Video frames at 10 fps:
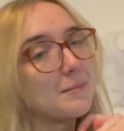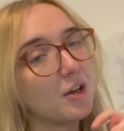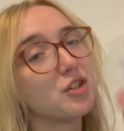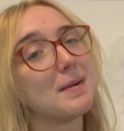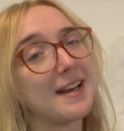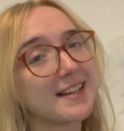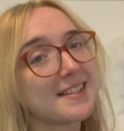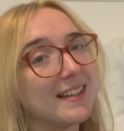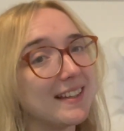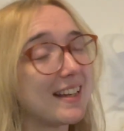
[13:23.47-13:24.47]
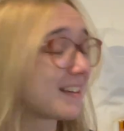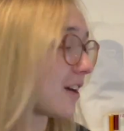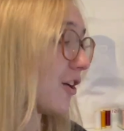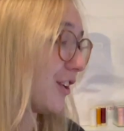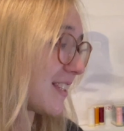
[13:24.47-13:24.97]
me on to my next thing.
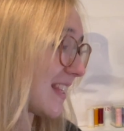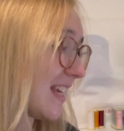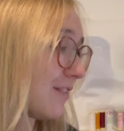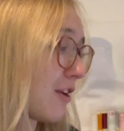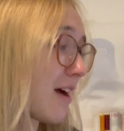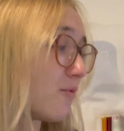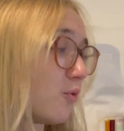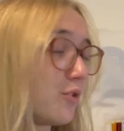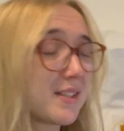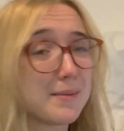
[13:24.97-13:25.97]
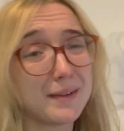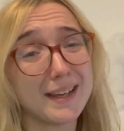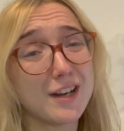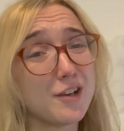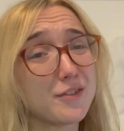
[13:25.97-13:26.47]
Honestly, if you haven't worn something
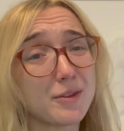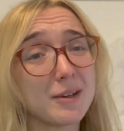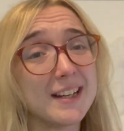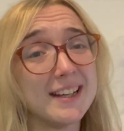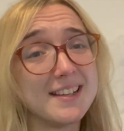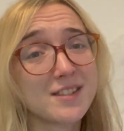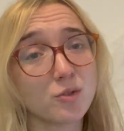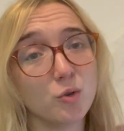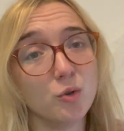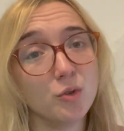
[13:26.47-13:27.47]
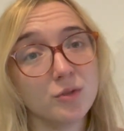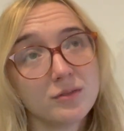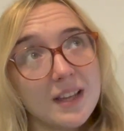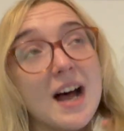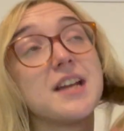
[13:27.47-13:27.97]
in over three years, or
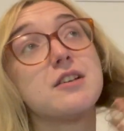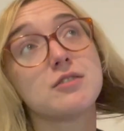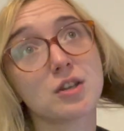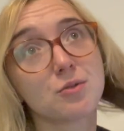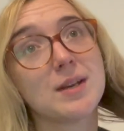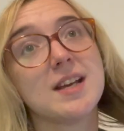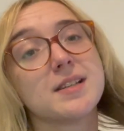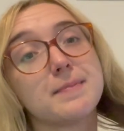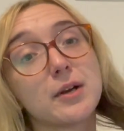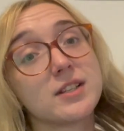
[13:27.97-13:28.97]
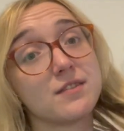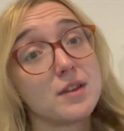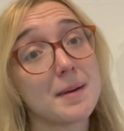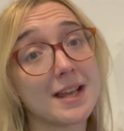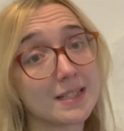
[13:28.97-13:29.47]
I used three years because of the
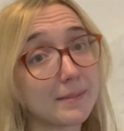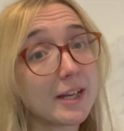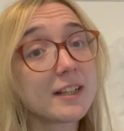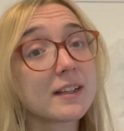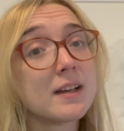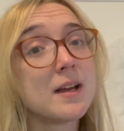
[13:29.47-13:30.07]
pandemic,